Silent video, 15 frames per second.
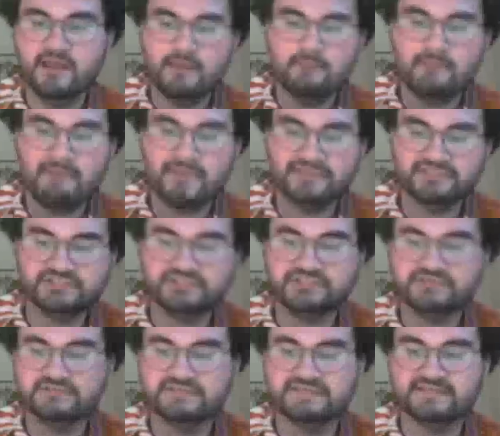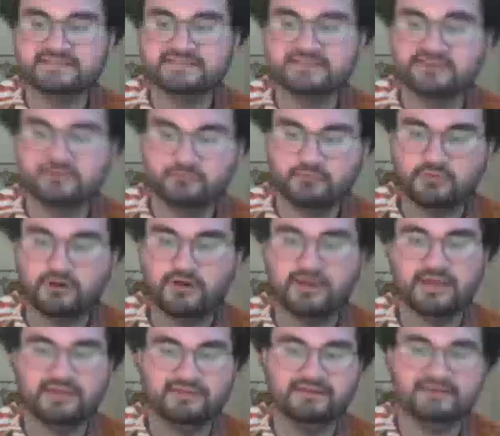Massachusetts, Rhode
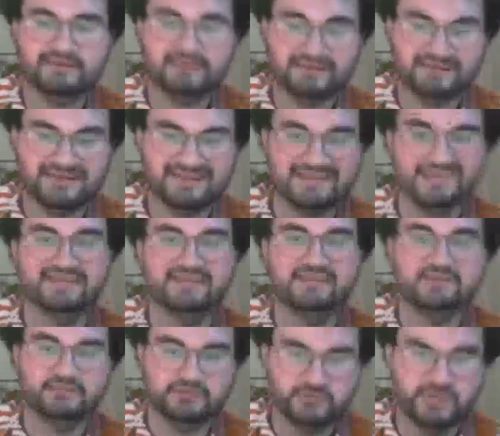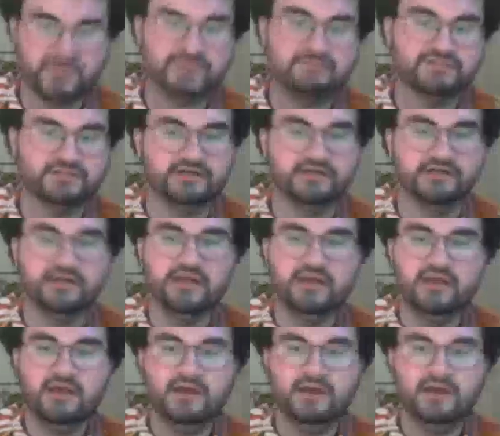Island, Connecticut, New Hampshire,
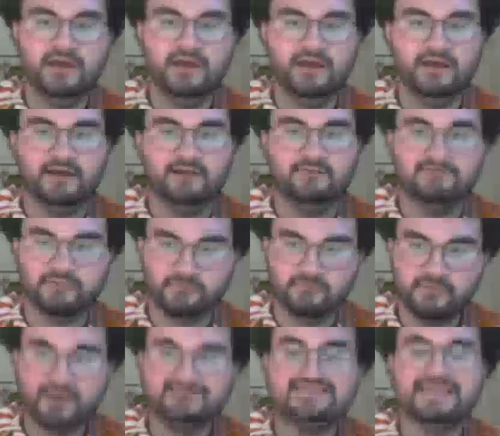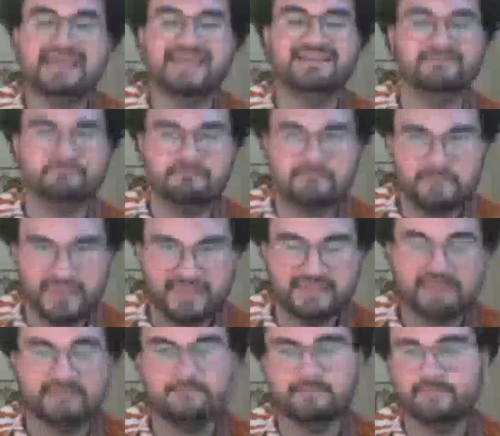Vermont, and Maine.